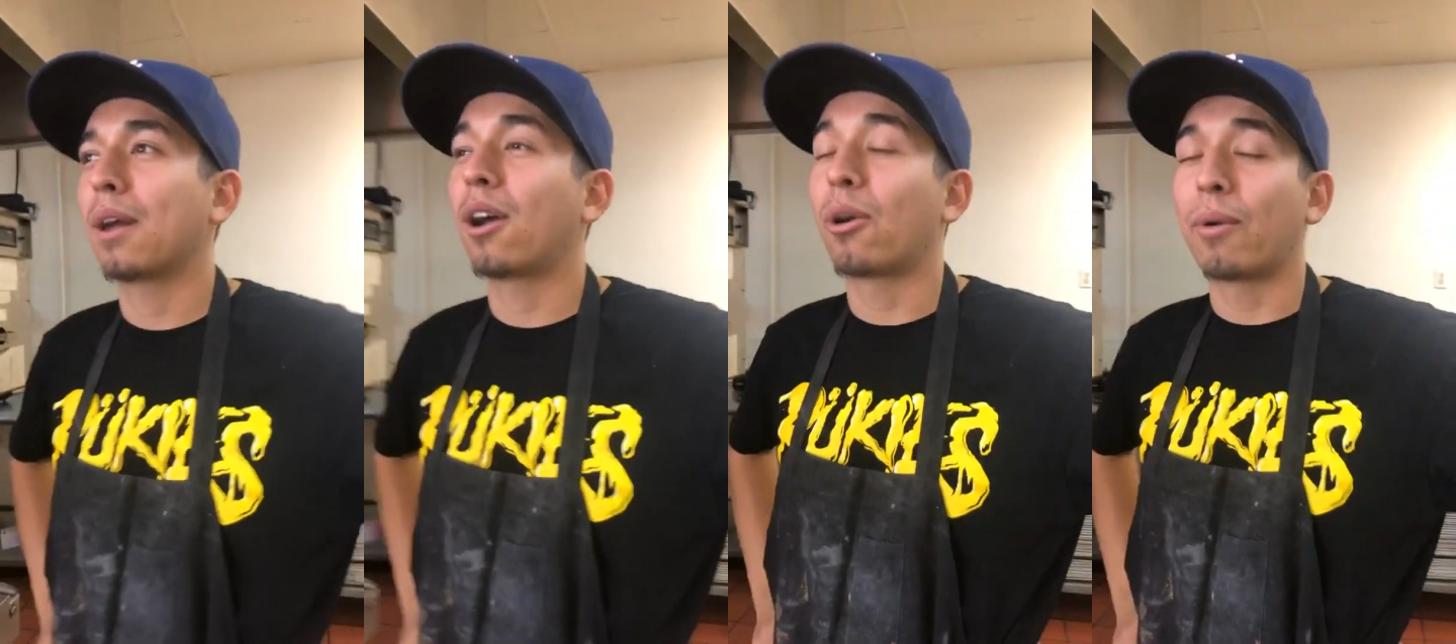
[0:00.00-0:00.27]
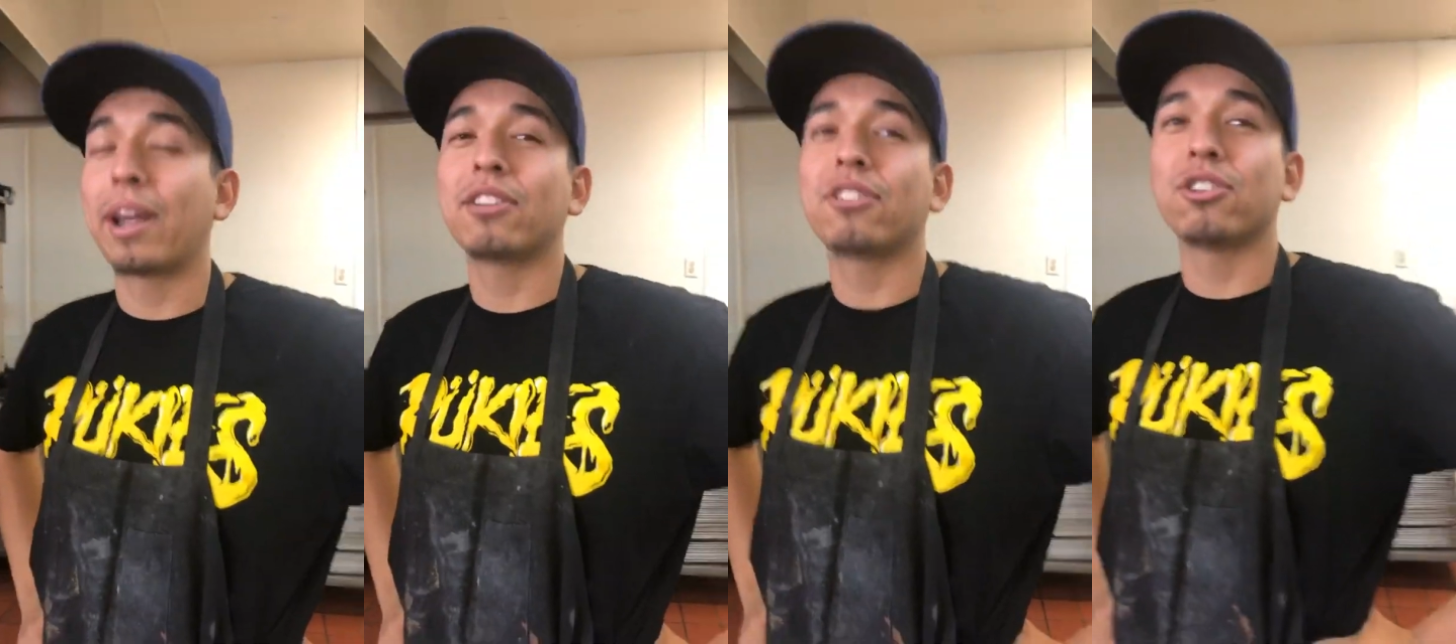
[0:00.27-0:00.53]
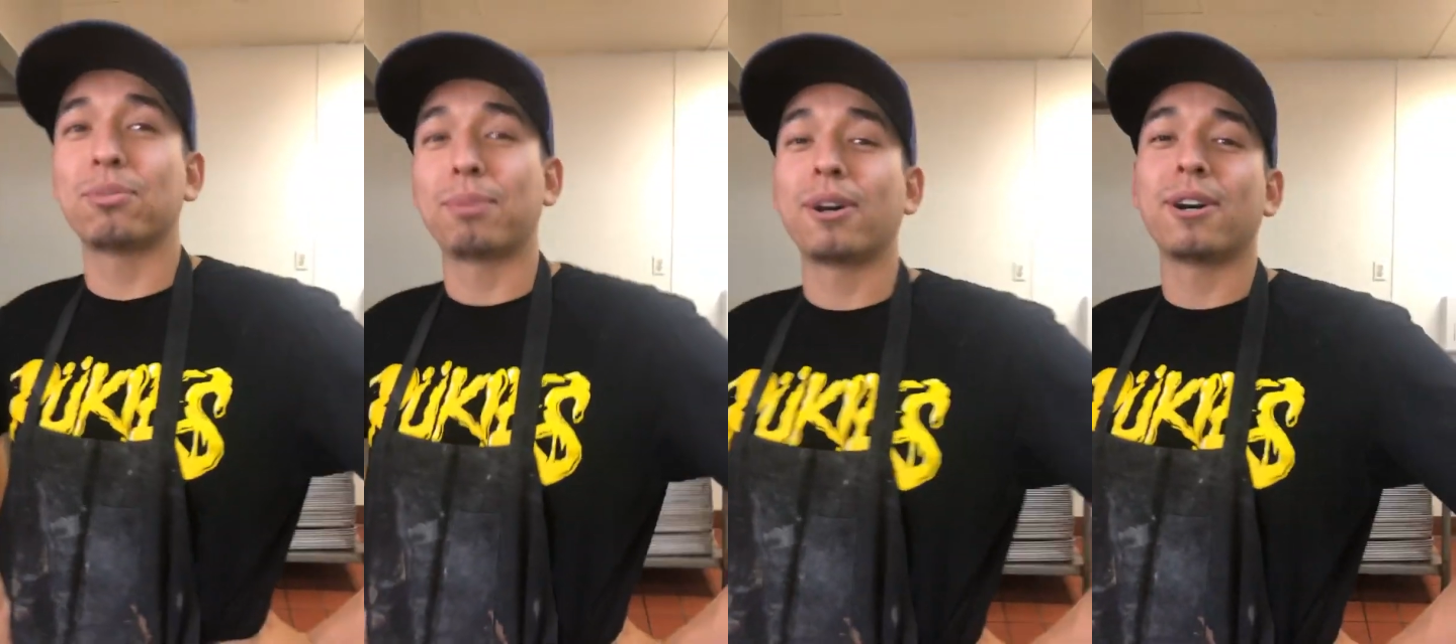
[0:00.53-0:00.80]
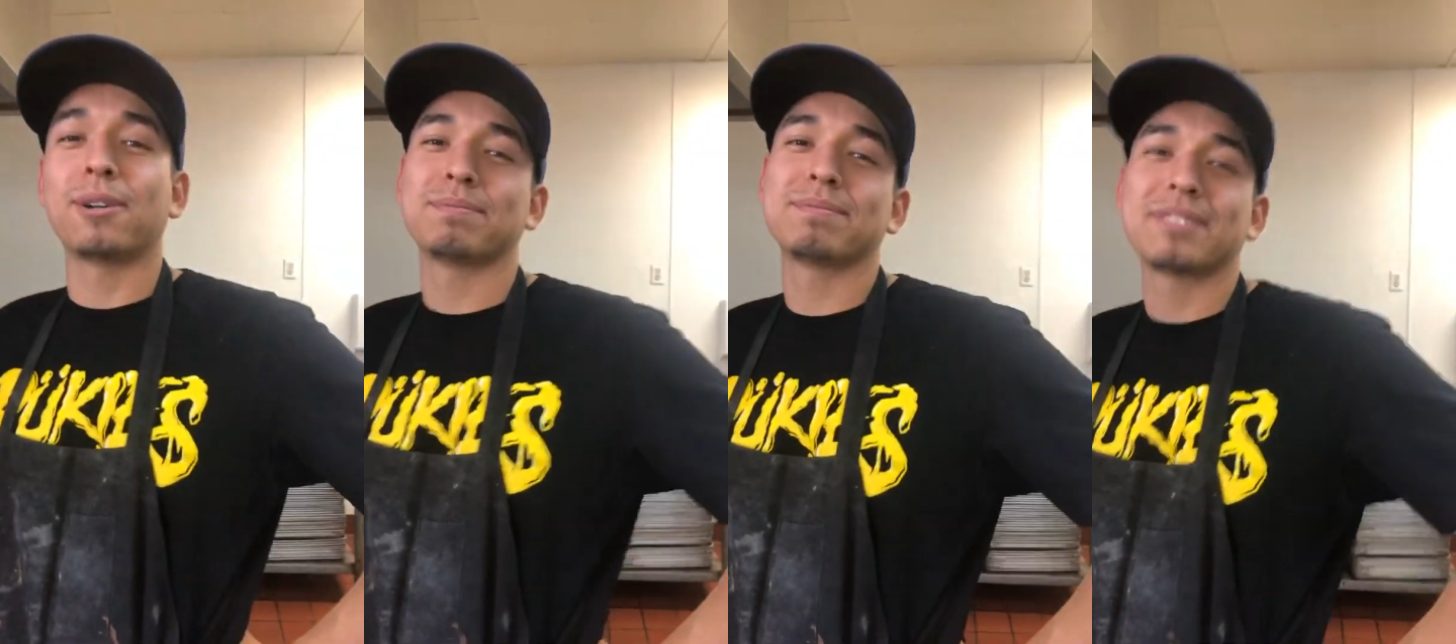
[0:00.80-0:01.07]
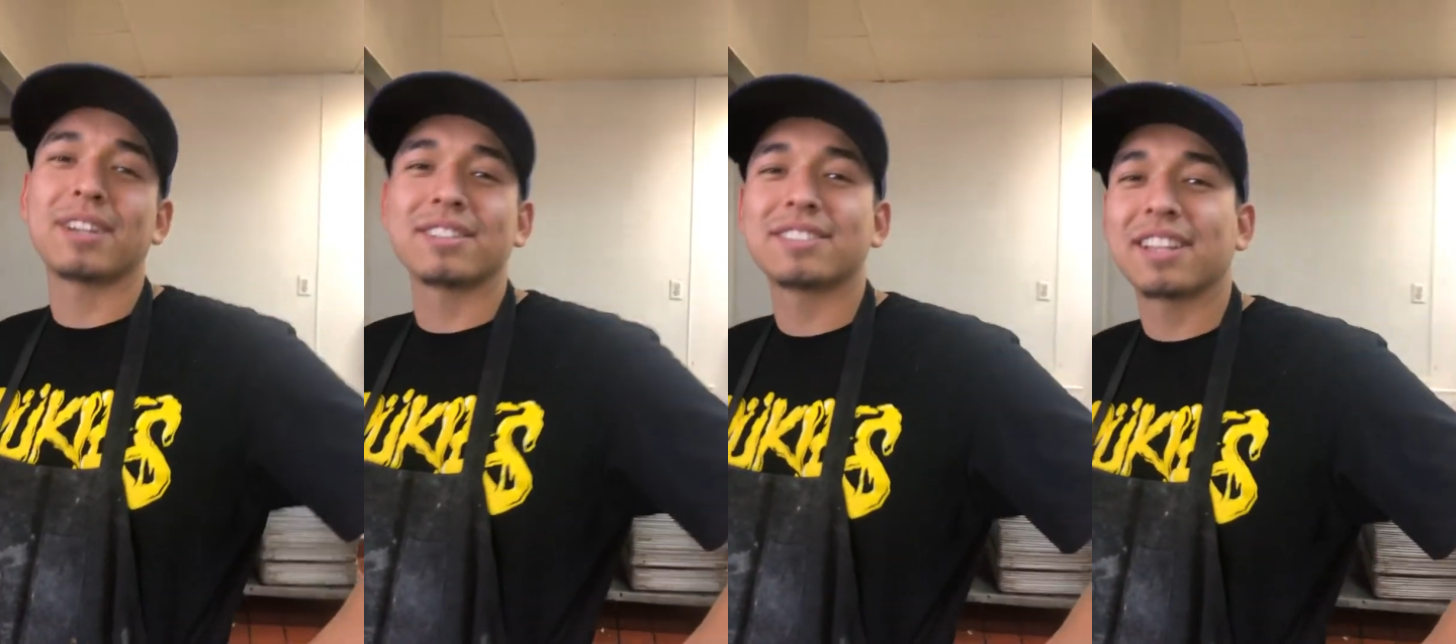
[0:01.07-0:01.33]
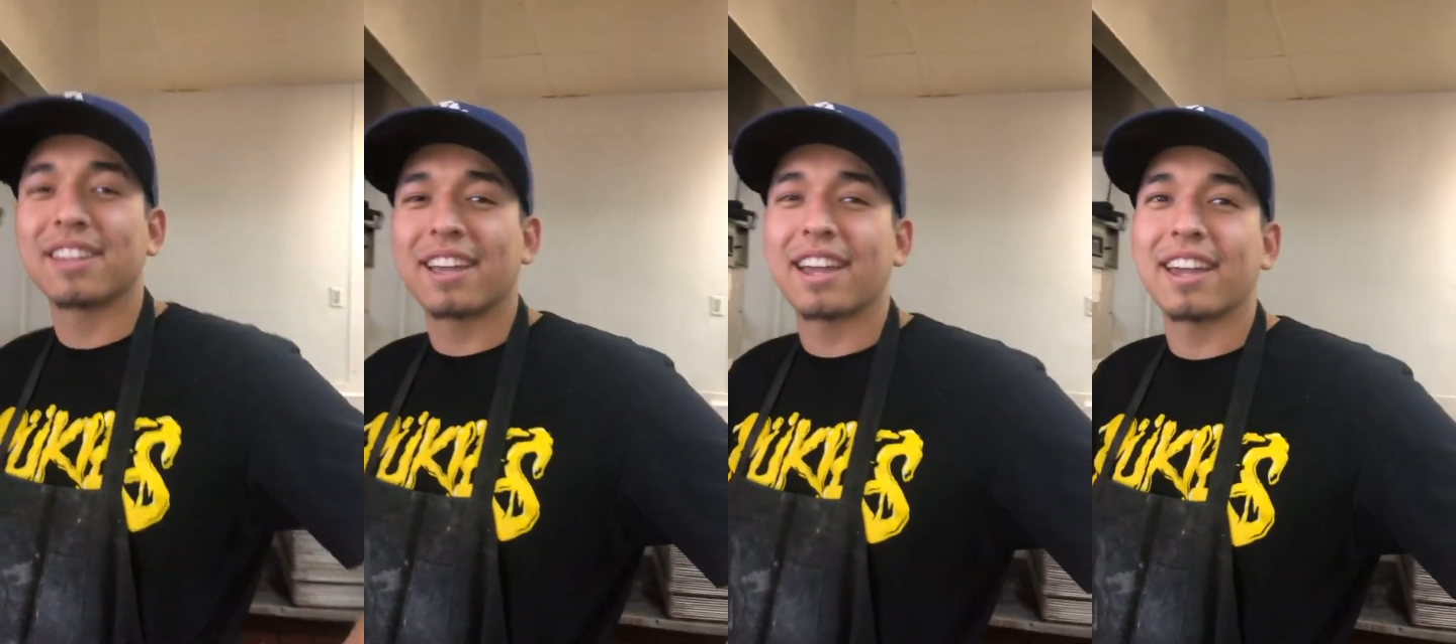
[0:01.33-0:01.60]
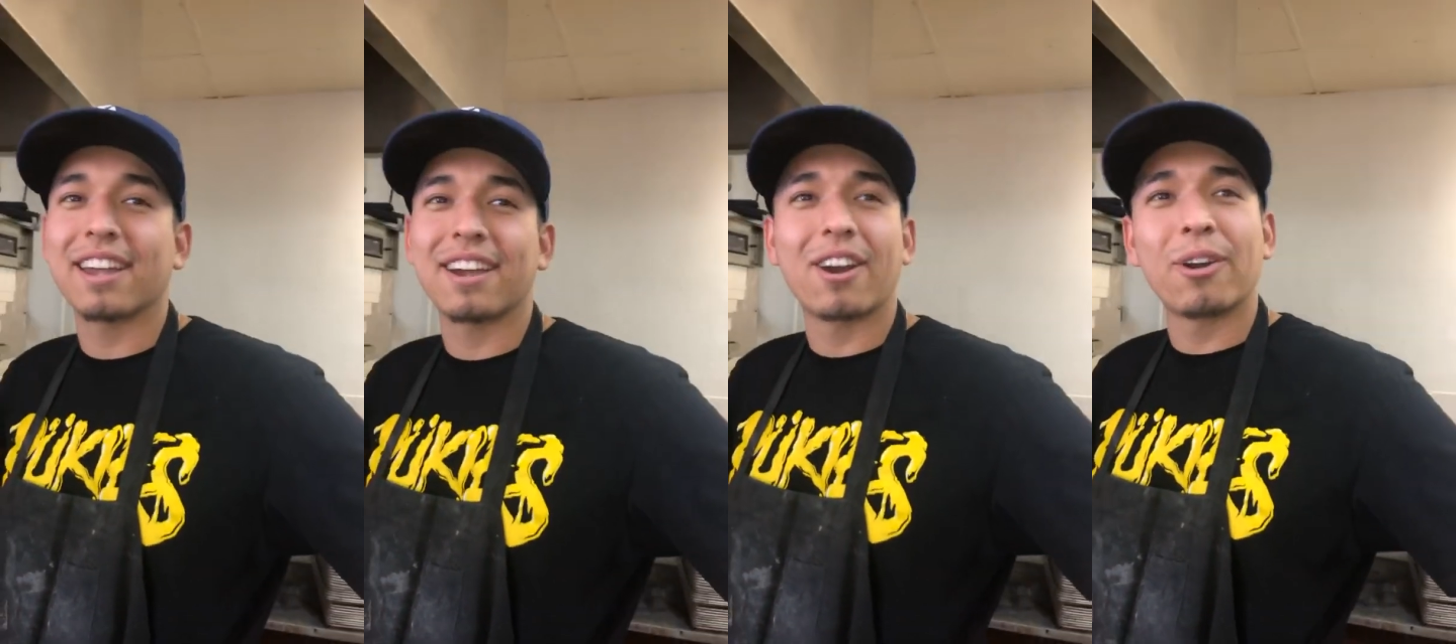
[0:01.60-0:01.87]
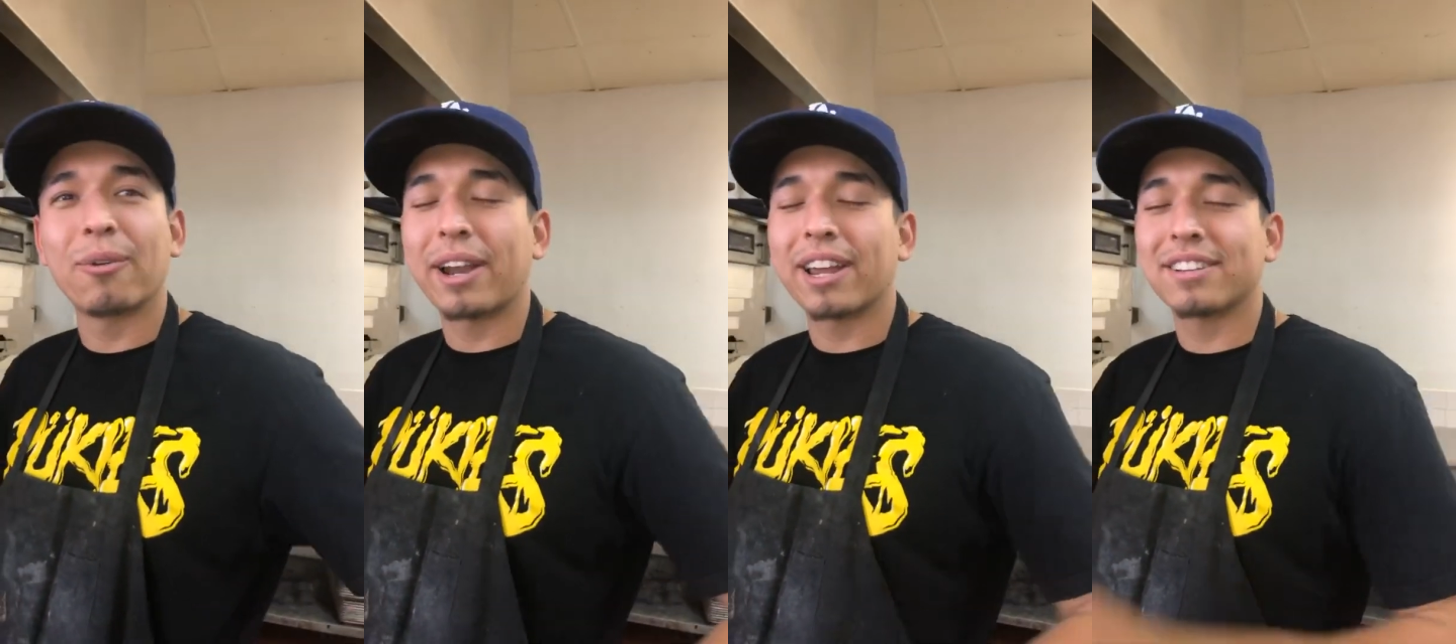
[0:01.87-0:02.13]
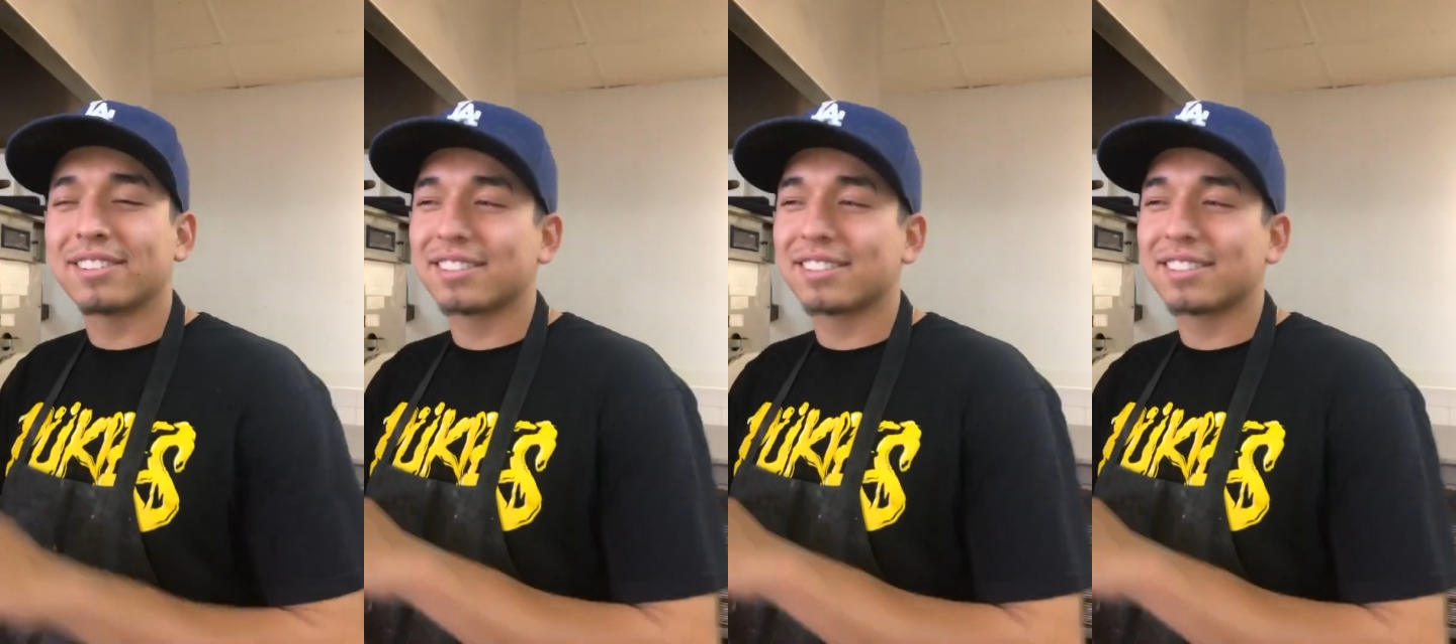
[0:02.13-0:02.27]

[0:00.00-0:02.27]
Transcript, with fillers: know, ranch.